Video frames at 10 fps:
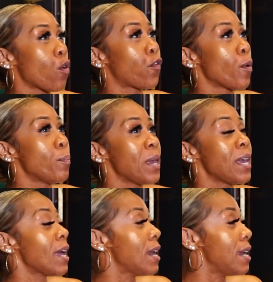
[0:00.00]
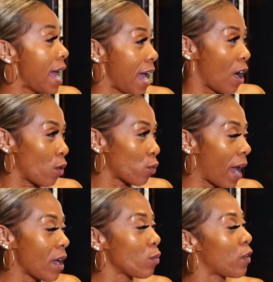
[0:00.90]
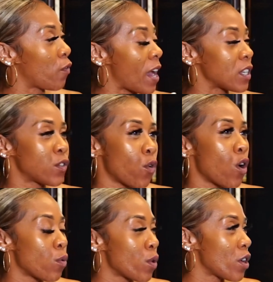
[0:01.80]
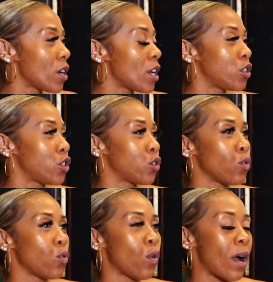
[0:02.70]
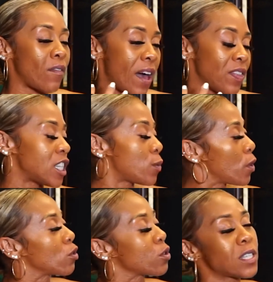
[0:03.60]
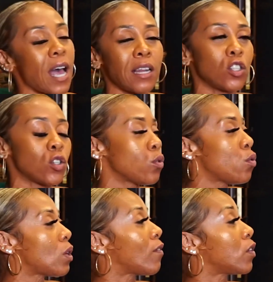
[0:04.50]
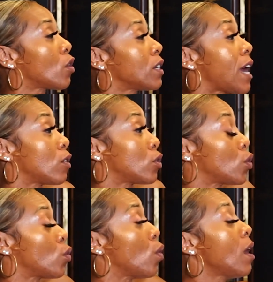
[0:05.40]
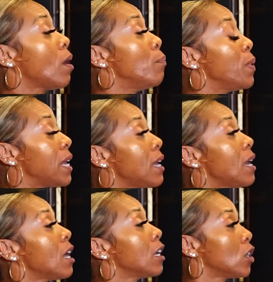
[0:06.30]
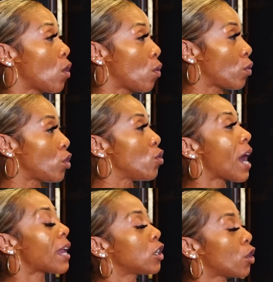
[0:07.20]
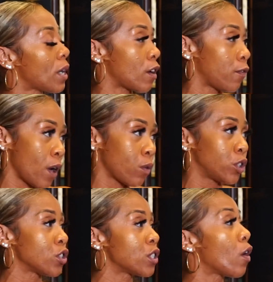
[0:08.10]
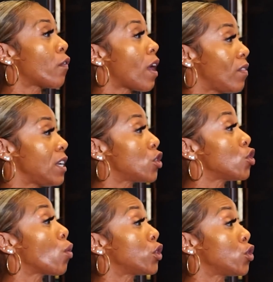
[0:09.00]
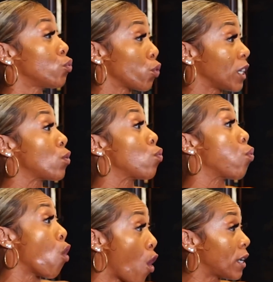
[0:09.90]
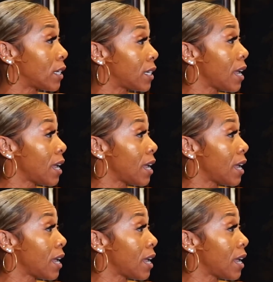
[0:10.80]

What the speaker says: for me now, right, we fast forward to, I've had that spiritual solitude. I've learned how to be alone. You got to learn how to fuck with yourself heavy to know what you really want